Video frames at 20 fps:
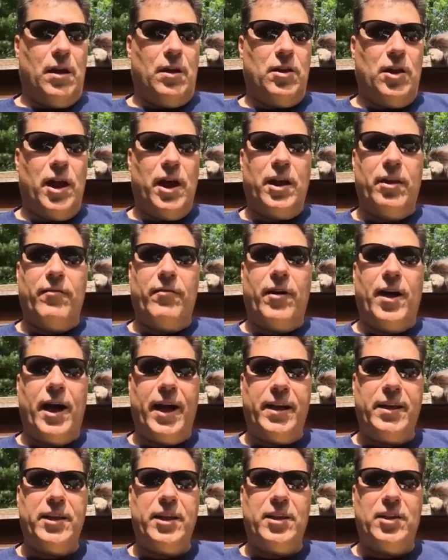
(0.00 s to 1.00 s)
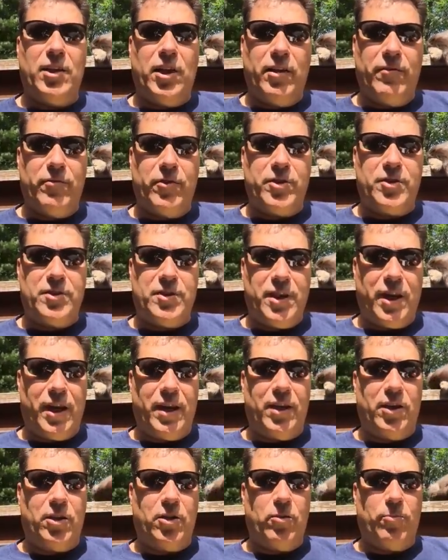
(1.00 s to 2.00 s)
a lot of highly leveraged
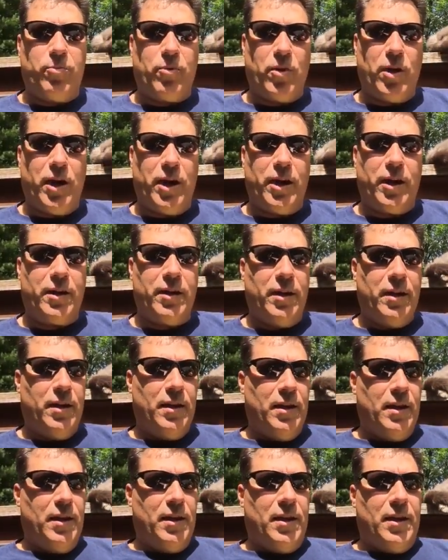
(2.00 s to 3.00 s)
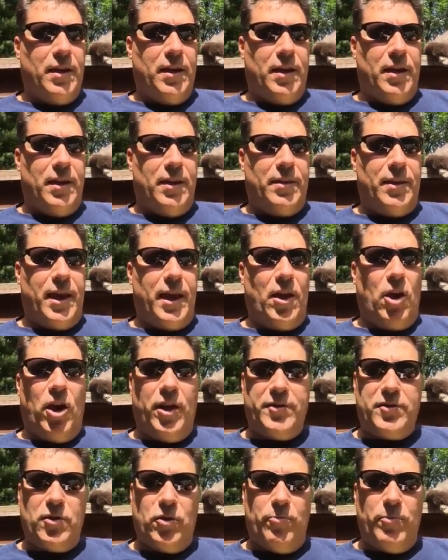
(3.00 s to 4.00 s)
technical product that
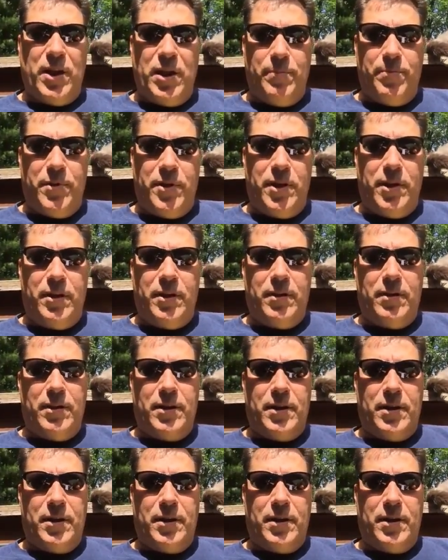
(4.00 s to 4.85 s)
also may be